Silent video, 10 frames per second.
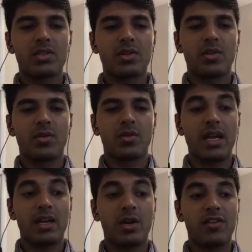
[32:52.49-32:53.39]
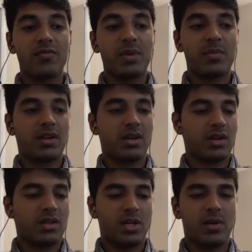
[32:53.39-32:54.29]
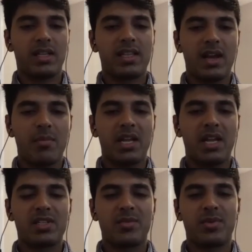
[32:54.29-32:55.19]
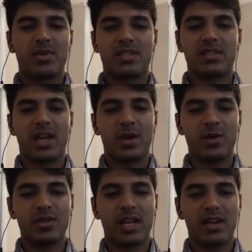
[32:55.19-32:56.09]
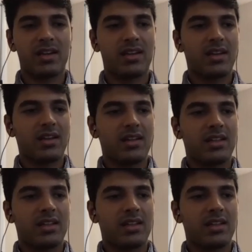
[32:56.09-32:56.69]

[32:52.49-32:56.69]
So, and a lot of people during their application process, I know that